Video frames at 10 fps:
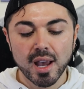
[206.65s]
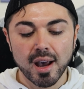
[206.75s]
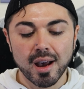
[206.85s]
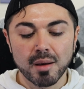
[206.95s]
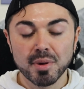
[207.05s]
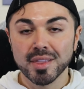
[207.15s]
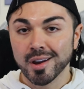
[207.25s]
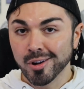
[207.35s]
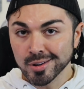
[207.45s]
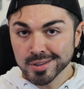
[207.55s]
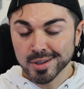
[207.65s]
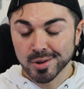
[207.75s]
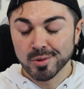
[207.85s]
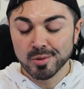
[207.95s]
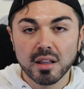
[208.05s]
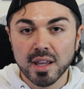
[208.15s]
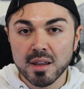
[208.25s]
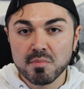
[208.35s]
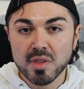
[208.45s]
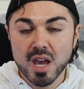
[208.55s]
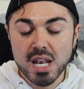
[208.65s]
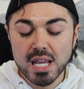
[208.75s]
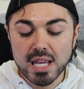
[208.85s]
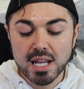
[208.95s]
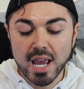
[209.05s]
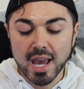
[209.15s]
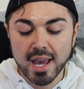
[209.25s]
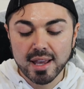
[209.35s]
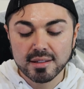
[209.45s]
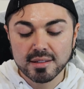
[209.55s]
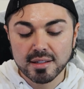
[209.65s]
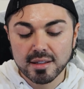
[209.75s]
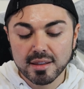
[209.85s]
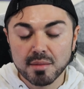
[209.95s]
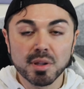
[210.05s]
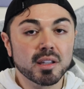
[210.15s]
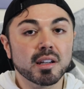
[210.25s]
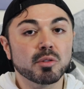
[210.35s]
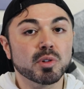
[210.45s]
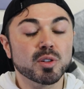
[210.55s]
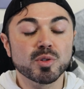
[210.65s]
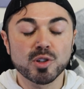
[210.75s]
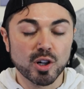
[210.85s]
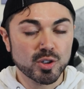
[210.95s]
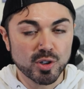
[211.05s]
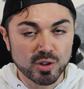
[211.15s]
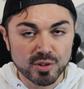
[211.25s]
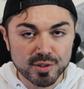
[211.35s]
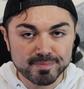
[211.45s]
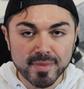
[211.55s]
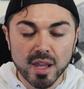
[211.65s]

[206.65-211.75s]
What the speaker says: But they also claim that it has the ability to reduce dark circles.